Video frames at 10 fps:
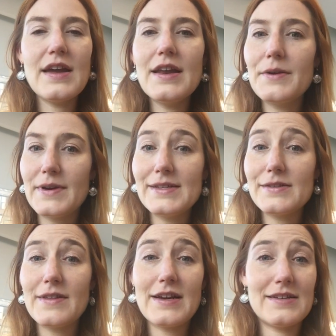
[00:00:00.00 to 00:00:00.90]
Anyway,
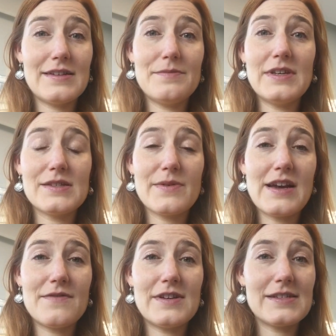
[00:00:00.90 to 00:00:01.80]
so that means we
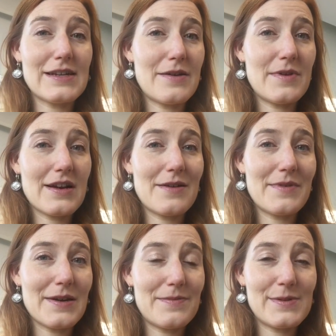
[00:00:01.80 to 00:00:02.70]
have an assignment
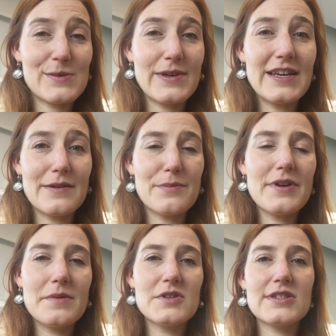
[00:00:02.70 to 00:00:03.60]
coming up this week and
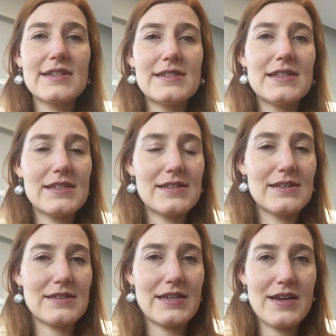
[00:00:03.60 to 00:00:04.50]
pretty much
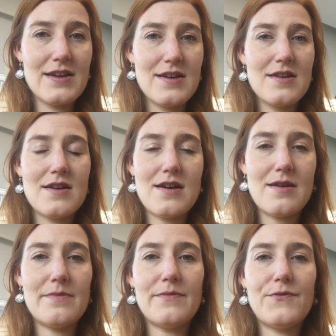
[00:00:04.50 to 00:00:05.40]
consistently
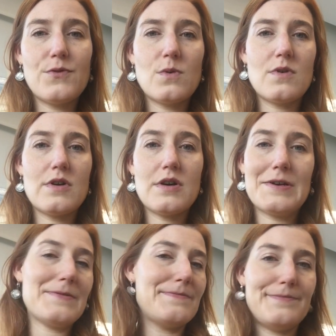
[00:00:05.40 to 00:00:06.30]

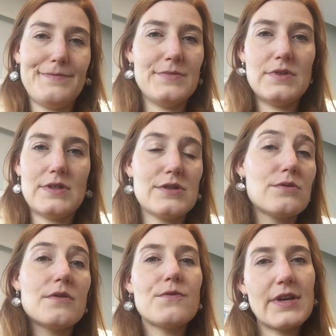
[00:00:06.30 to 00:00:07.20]
for a
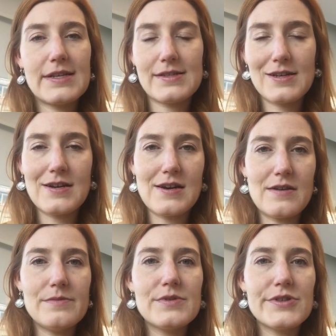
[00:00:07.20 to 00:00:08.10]
slew of weeks to
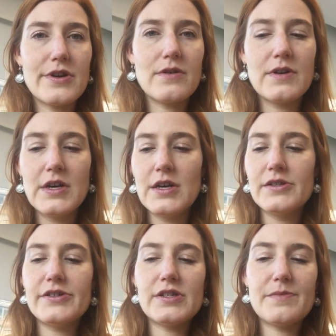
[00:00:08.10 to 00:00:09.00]
come. So
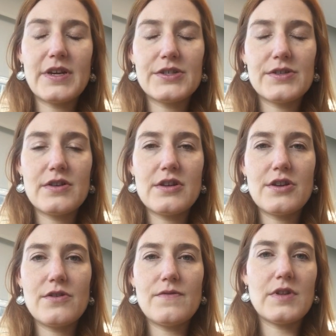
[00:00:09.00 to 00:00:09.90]
just make sure
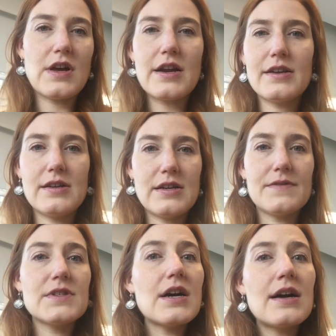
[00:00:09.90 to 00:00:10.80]
that you've allotted
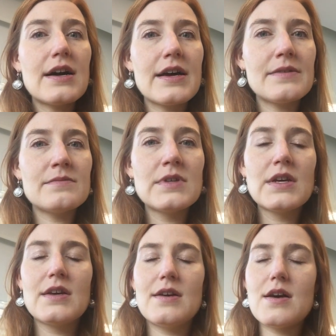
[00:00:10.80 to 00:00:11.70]
enough time
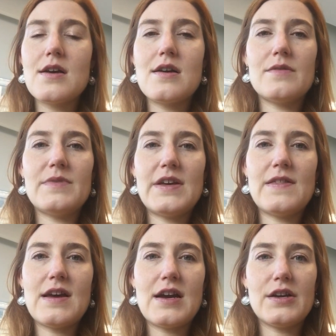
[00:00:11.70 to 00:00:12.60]

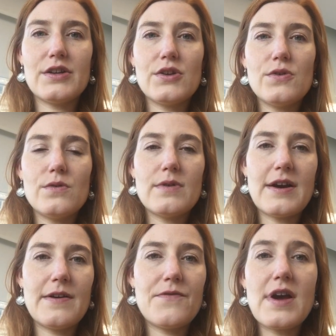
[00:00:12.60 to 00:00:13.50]
and that
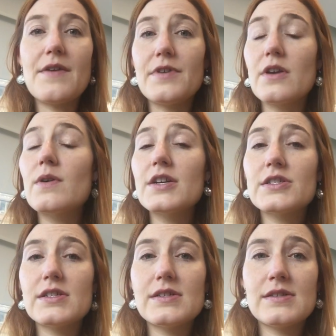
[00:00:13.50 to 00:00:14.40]
if you have any
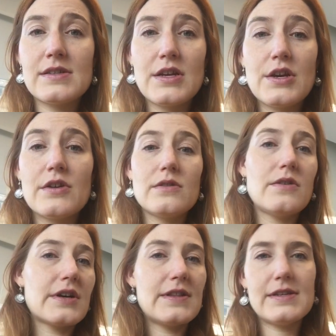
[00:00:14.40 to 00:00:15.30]
questions,
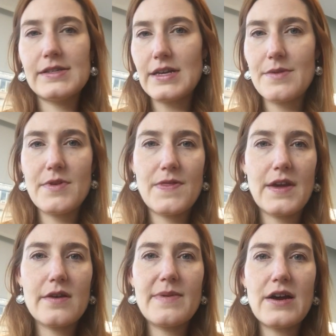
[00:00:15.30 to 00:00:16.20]
look at the assignment,
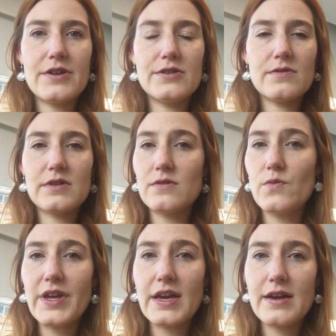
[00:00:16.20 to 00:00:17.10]
think about it during the
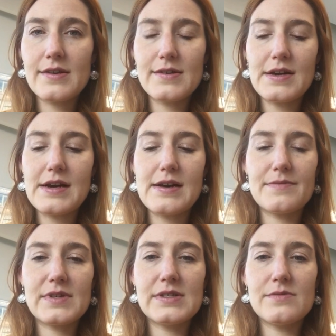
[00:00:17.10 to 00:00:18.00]
week
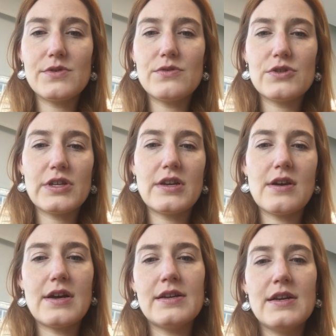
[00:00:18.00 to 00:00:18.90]
because I'm usually
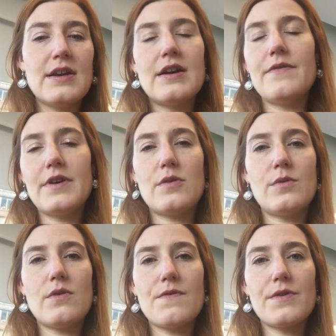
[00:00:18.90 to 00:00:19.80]
not
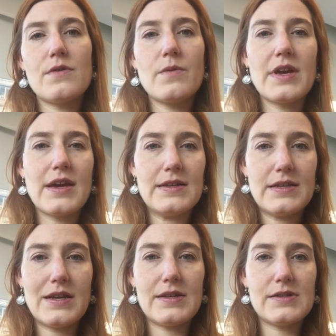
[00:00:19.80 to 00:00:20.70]
available over the
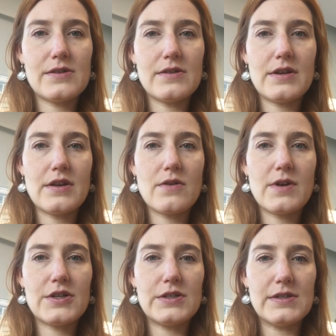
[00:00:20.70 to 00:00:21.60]
weekend to answer any
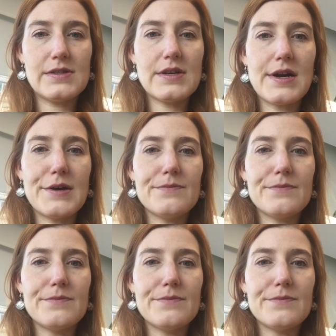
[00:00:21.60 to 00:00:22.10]
questions.